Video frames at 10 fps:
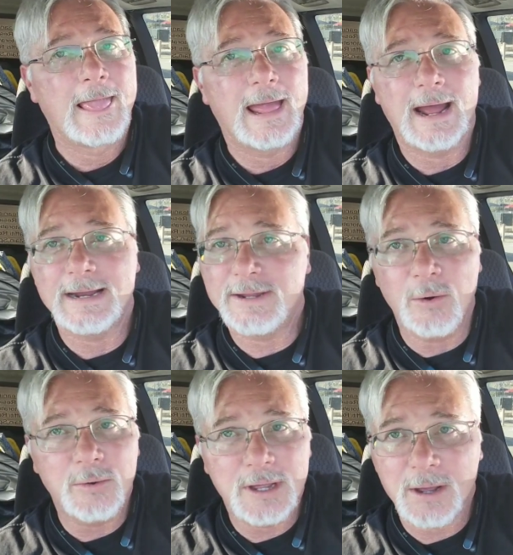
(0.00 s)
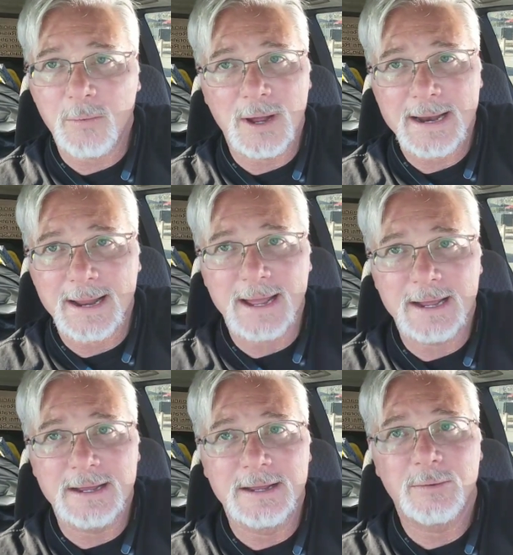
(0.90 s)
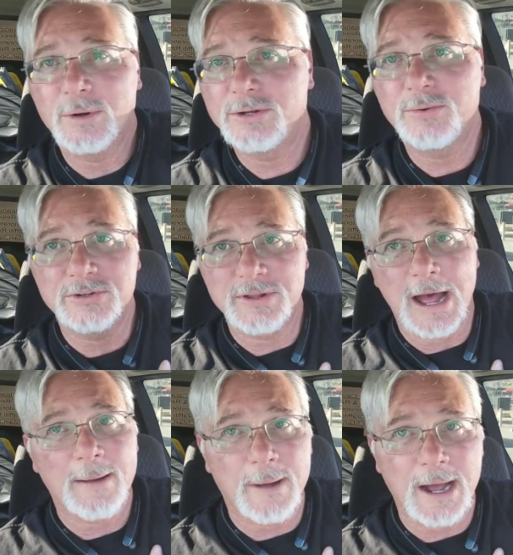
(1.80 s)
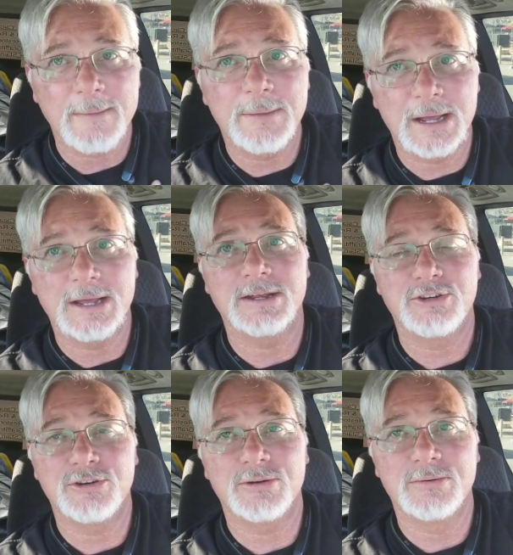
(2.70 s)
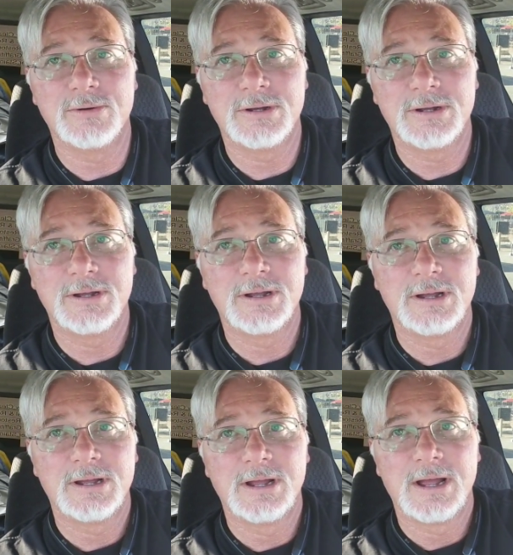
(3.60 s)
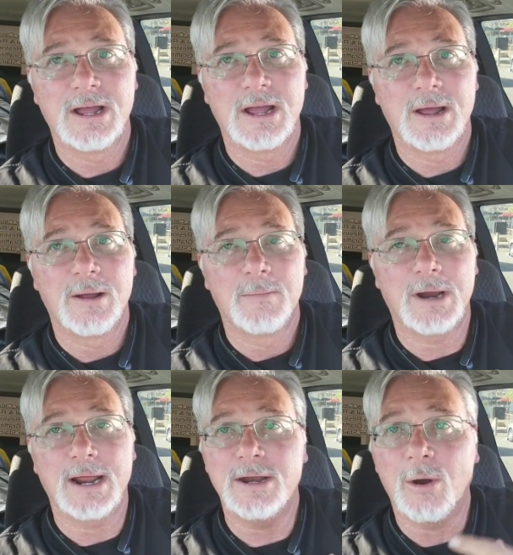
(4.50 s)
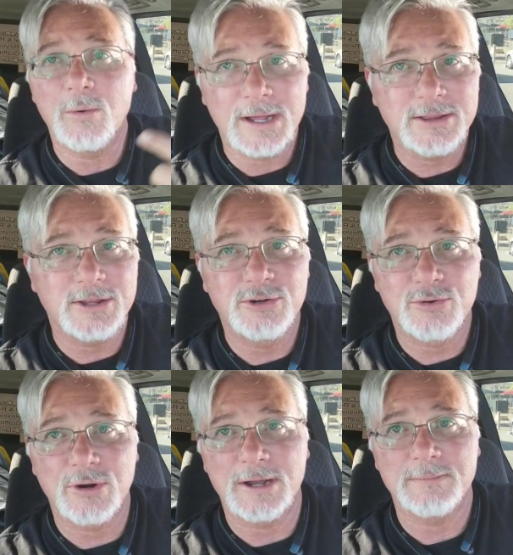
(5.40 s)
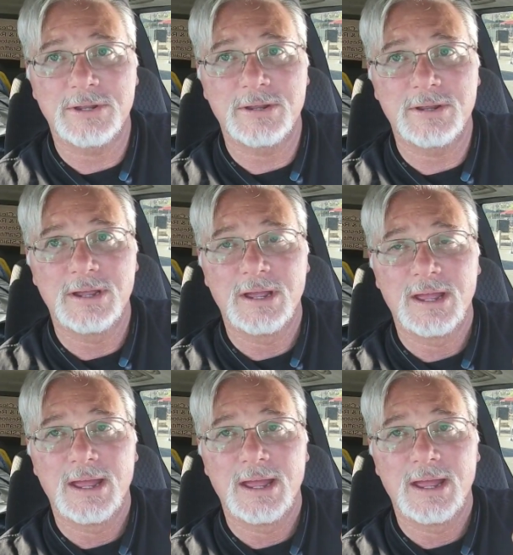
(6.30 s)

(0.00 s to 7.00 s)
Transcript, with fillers: I don't get wet leg, which was not my big issue, but I don't get the drips.